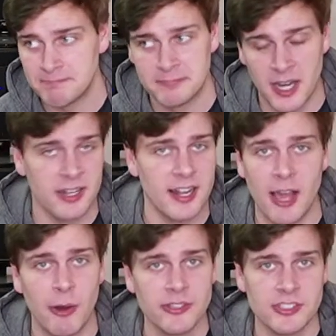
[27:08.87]
don't know
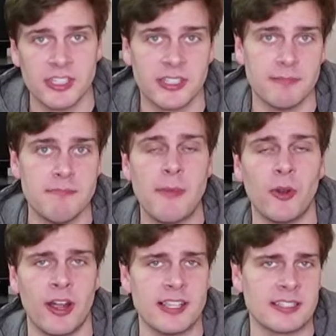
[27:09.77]
how else you're going to
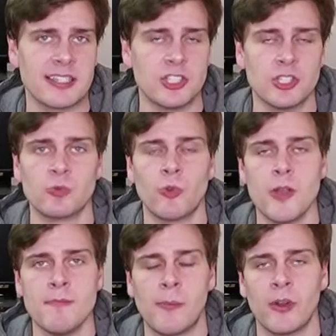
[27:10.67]
memorize, unless you just
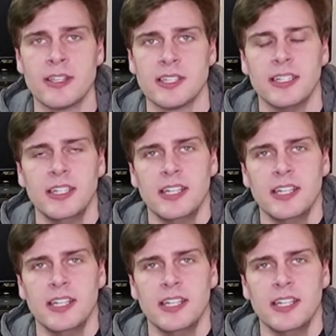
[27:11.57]
memorize it,